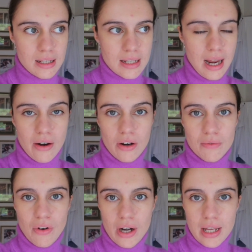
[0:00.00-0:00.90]
It's an area
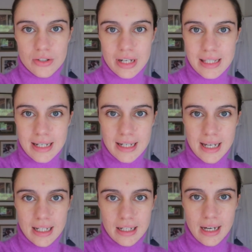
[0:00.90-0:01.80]
I'm very interested
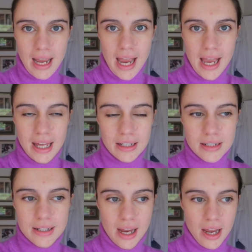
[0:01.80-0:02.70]
in
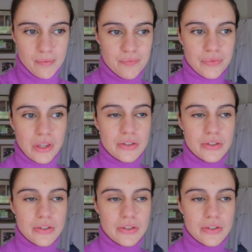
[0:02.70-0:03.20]
and um,